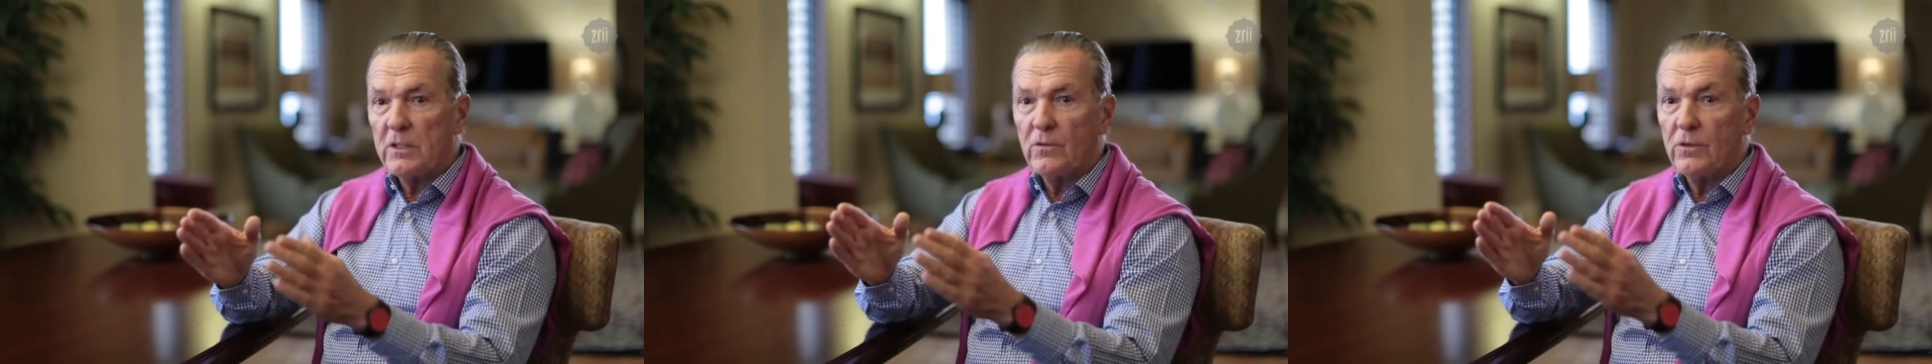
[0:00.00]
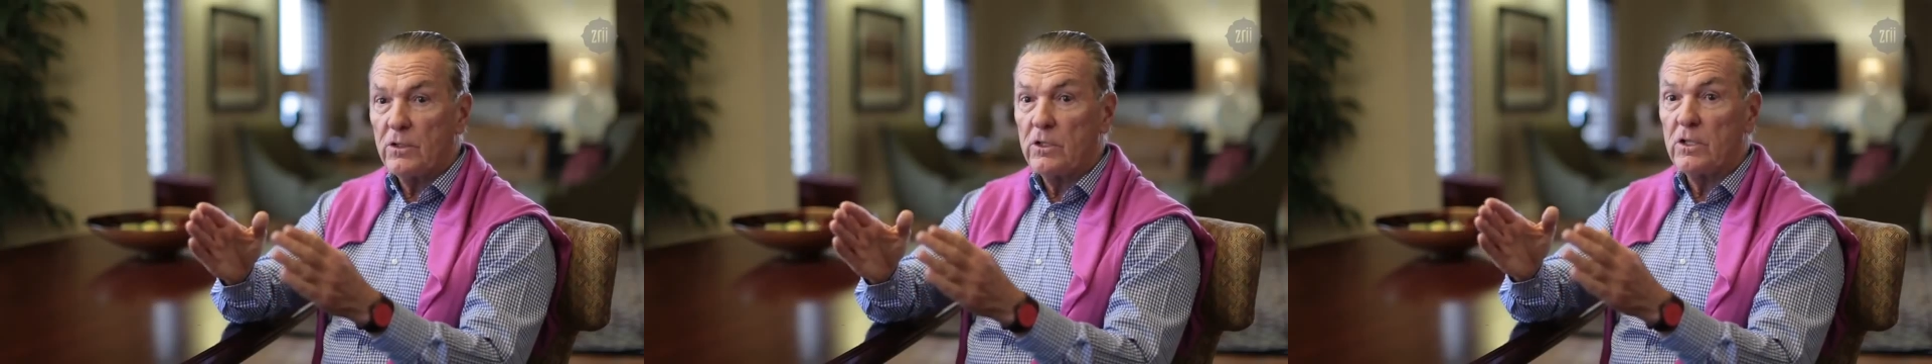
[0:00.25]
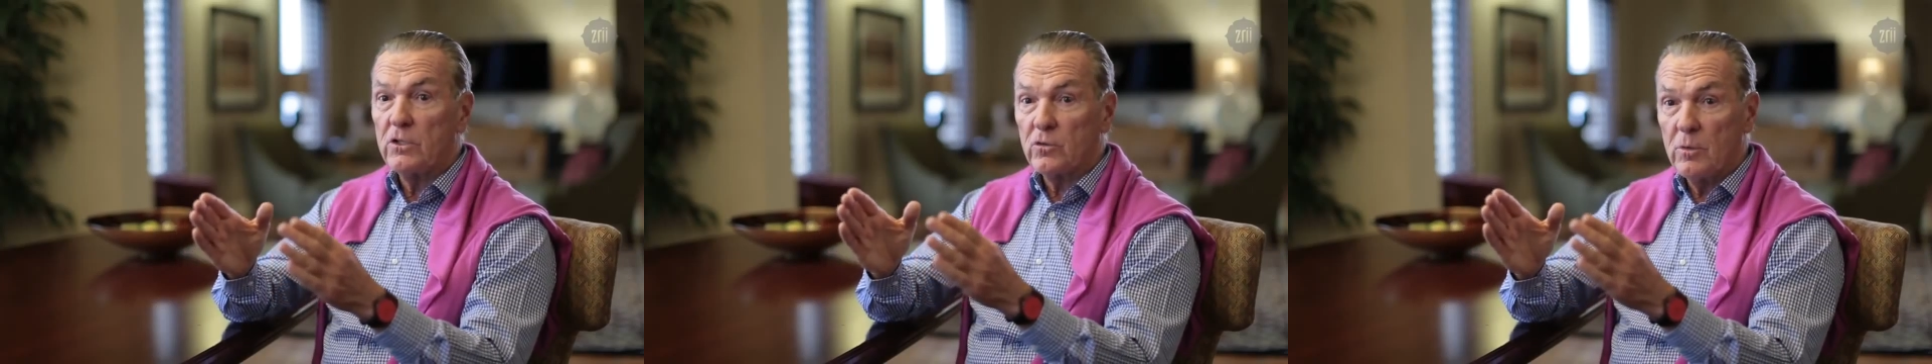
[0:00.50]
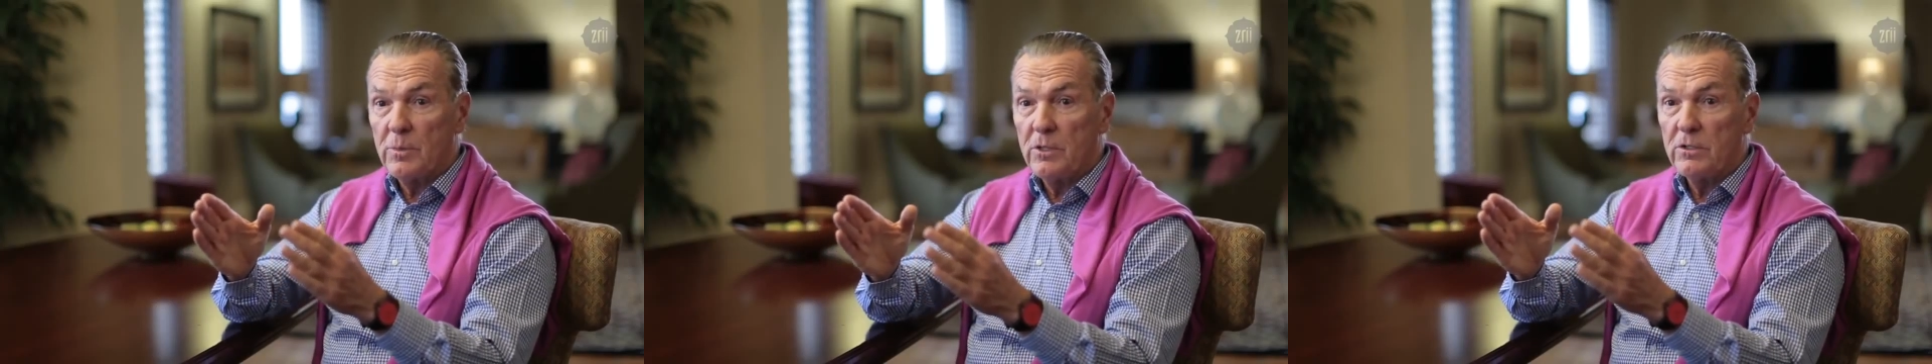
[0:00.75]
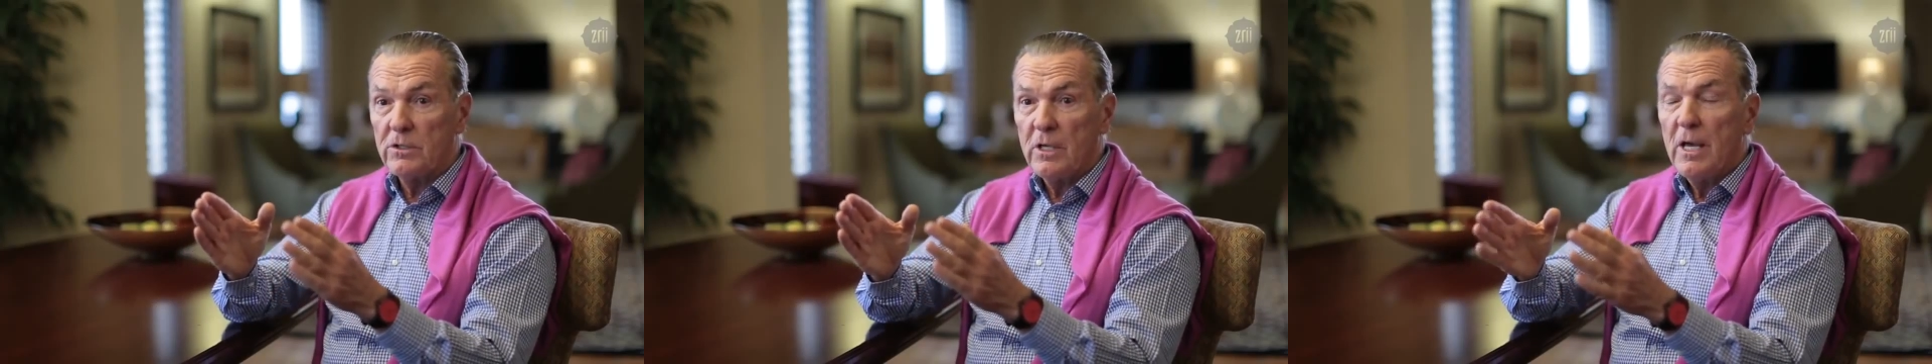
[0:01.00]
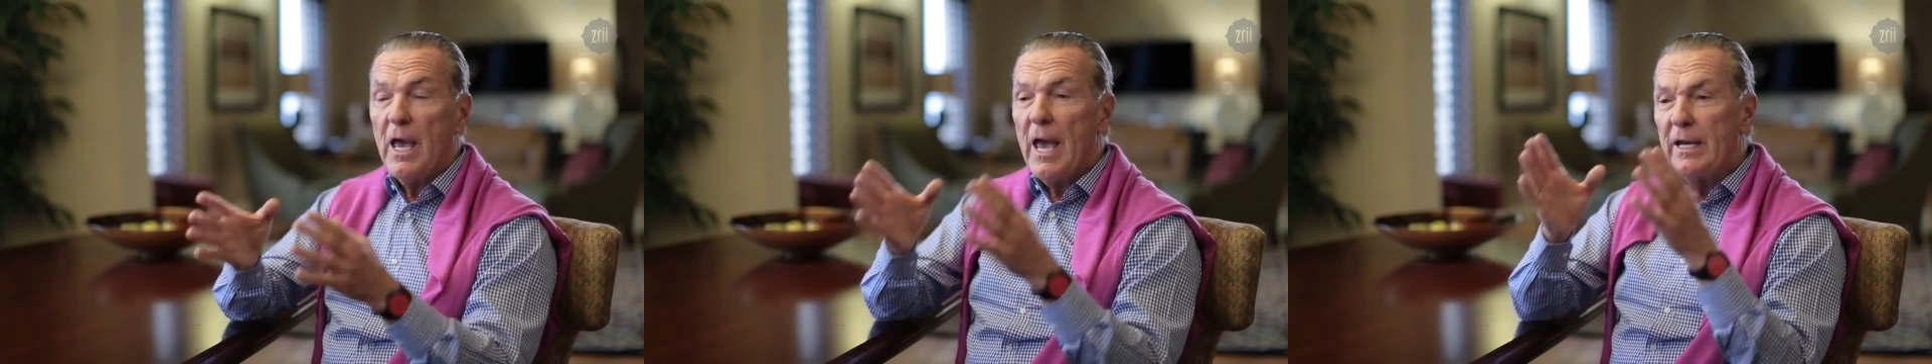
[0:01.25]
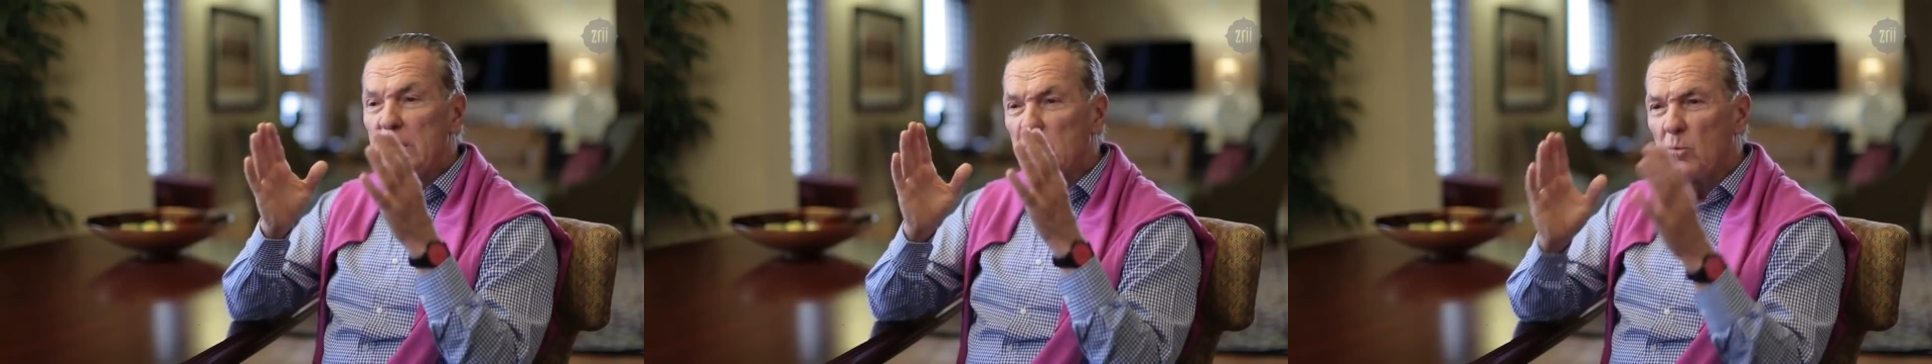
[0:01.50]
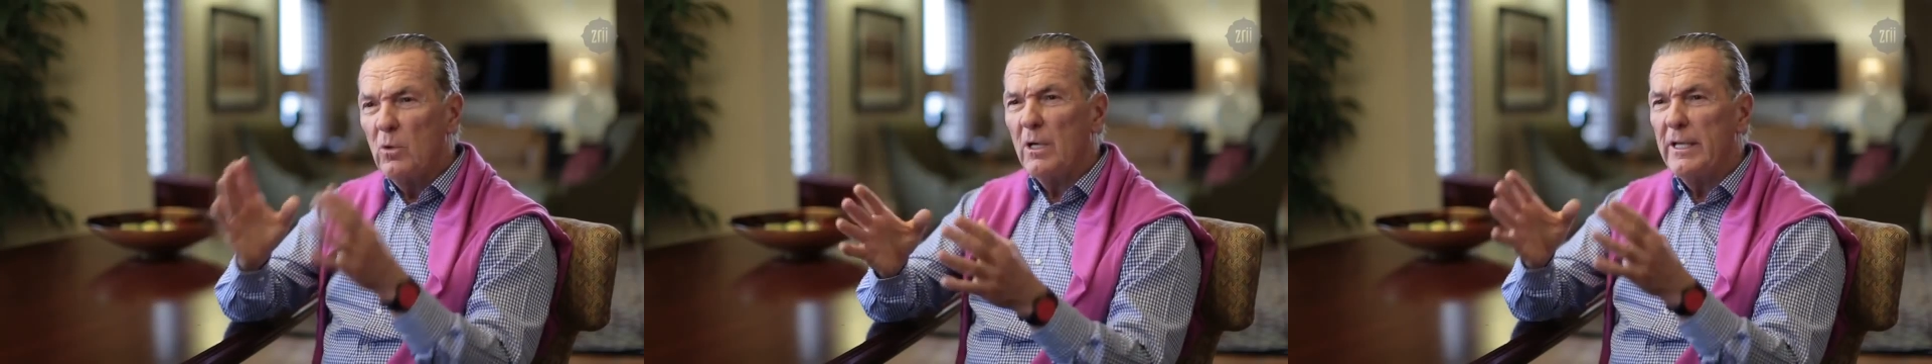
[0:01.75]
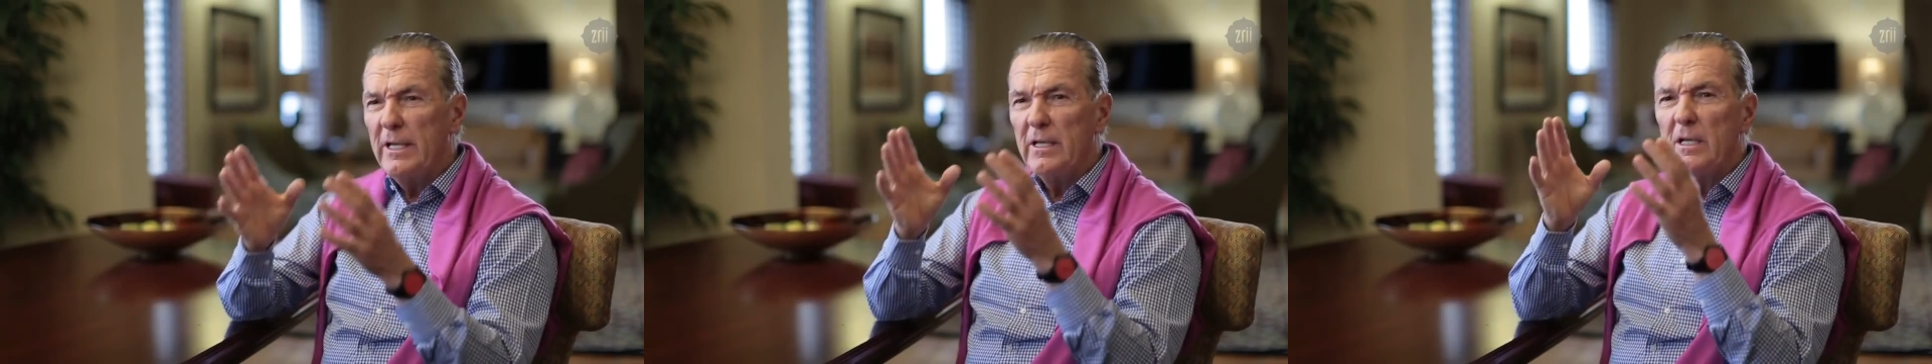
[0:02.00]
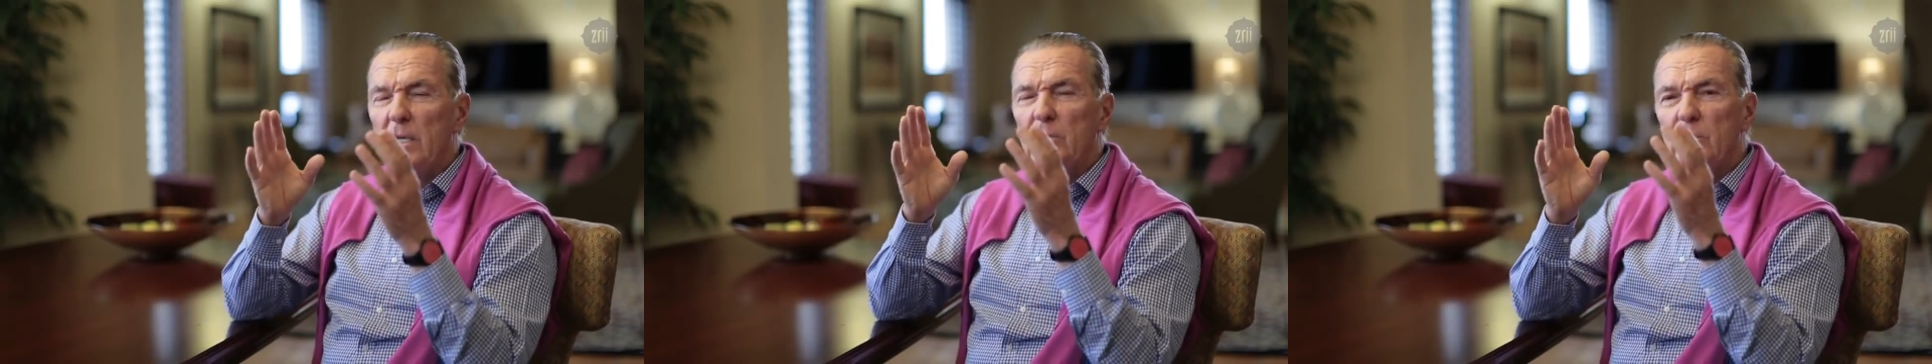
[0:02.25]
best for the distributors, and he's willing